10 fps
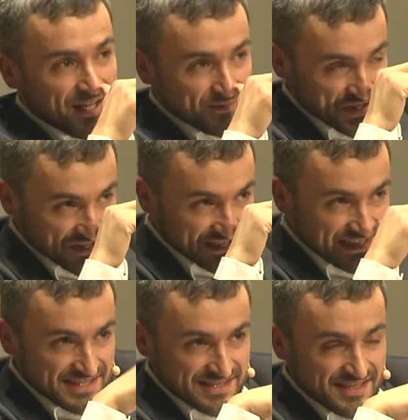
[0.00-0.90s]

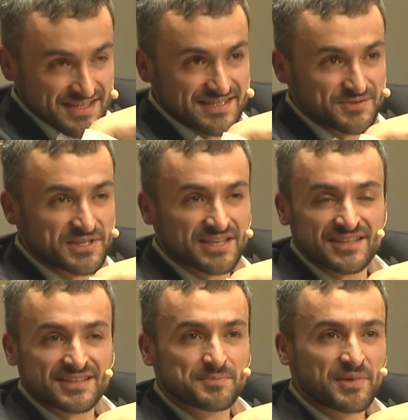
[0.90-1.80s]
journalists this week
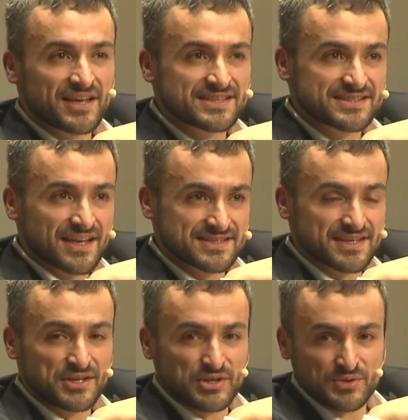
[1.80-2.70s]
and the past
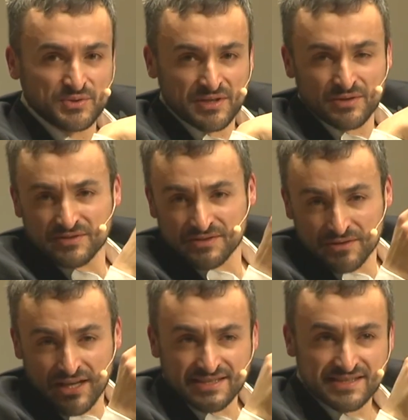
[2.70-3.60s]
asking you, and also
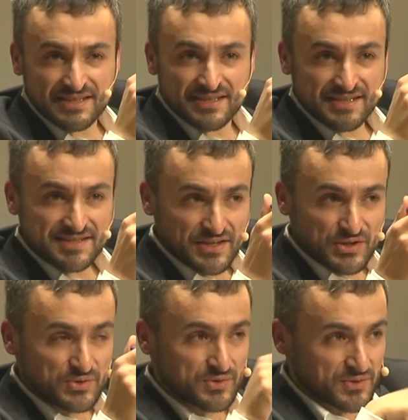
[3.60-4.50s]
last year asking
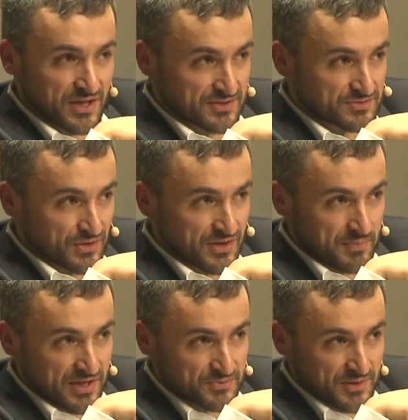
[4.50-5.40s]
you to talk
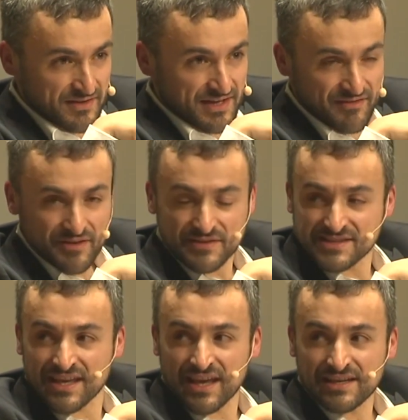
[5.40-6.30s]
about whether Cavafy is gay